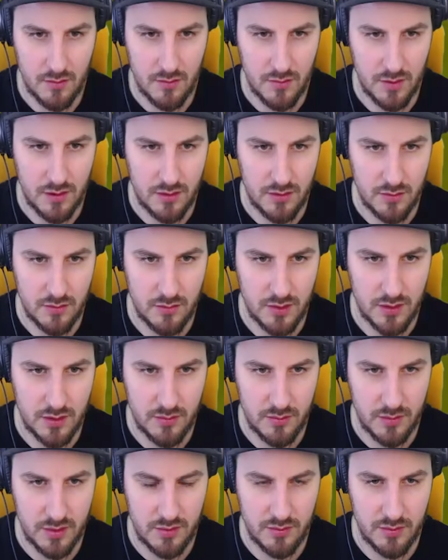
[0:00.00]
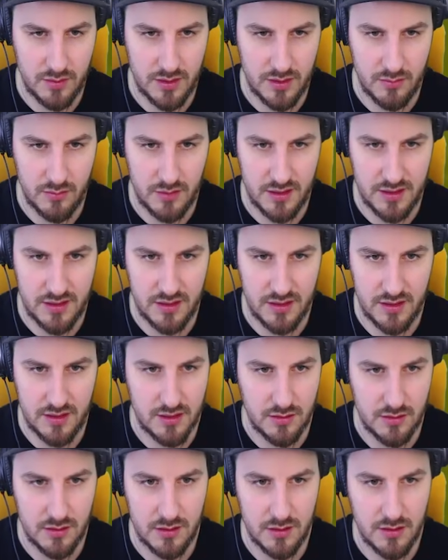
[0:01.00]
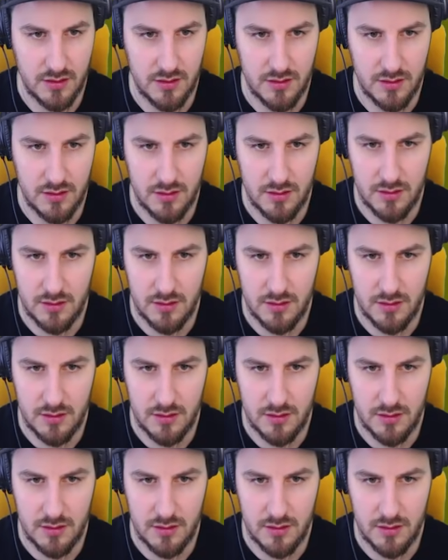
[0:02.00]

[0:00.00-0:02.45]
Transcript: Okay, what, okay. Let me what, see. What, what are you gonna do? Um.